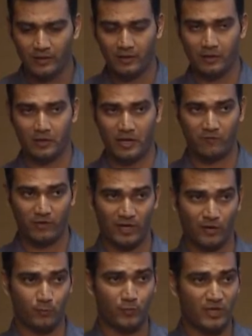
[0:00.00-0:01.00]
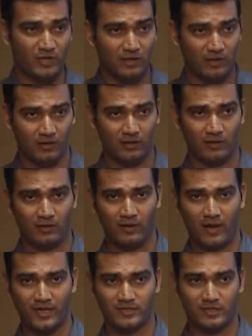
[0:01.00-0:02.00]
Every company
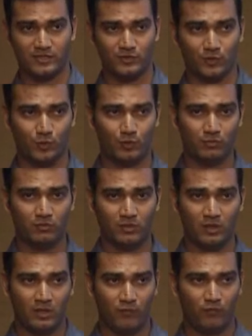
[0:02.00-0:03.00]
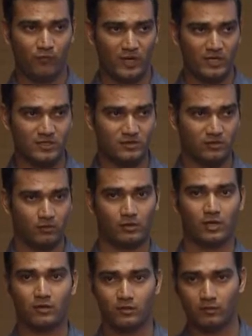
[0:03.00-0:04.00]
has its own ways to
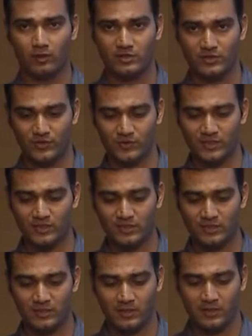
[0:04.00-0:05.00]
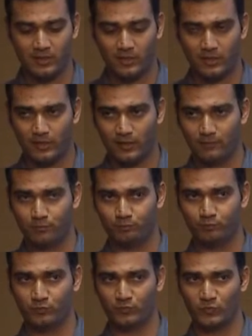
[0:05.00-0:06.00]
look into its users.
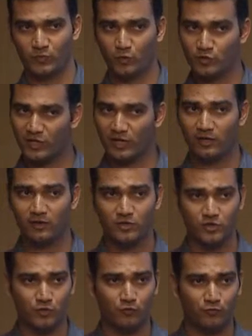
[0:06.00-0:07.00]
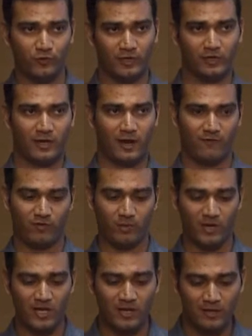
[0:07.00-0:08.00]
No single shoe fit
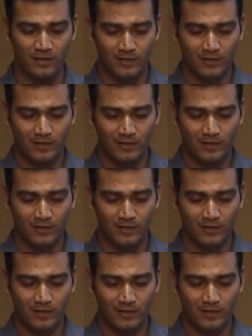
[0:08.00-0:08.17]
everybody.